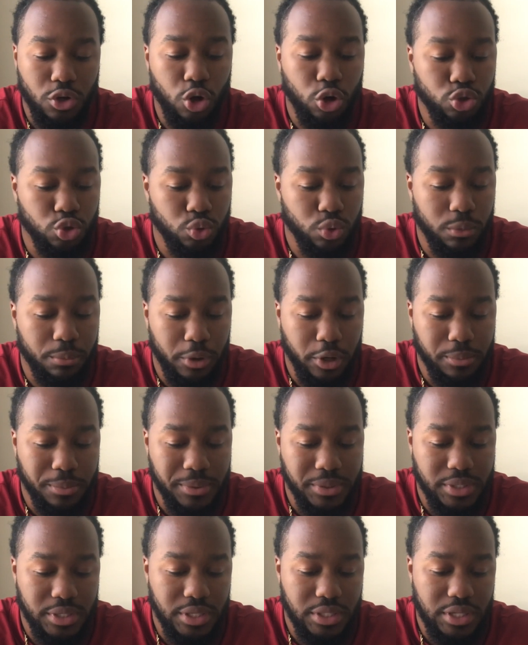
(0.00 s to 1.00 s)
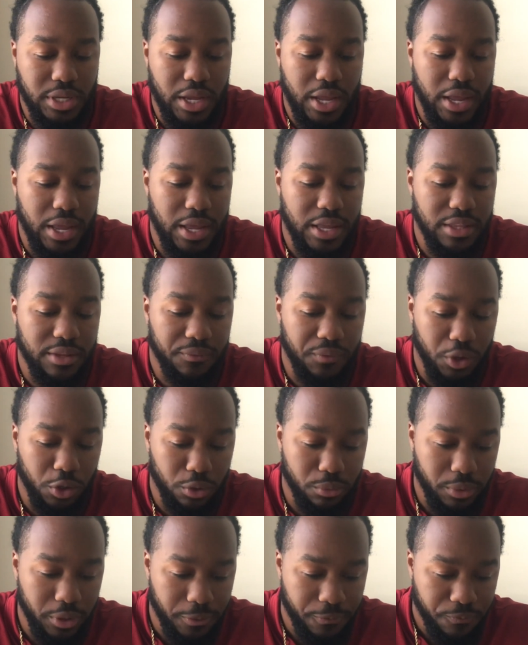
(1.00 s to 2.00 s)
And then on top of that, he says it's
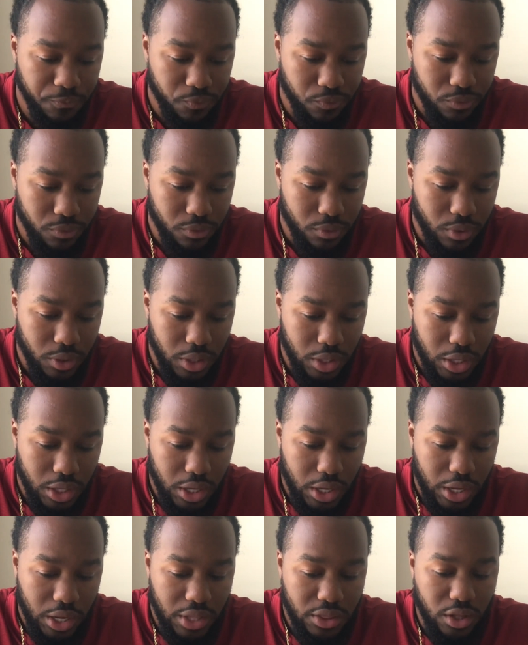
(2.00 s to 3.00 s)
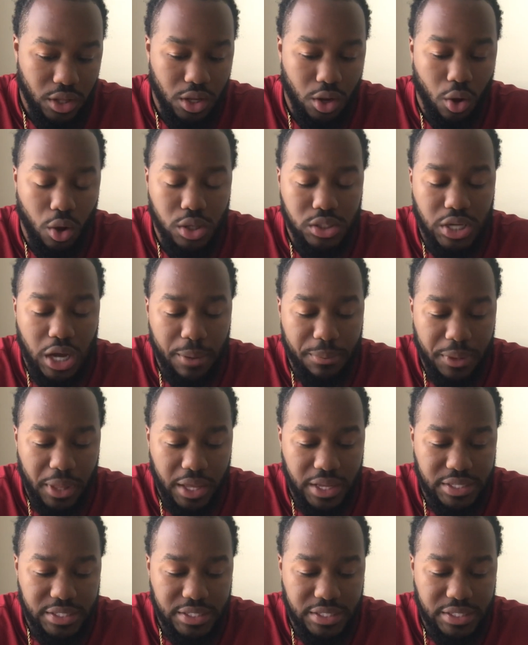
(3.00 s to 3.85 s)
important that we hold our communities,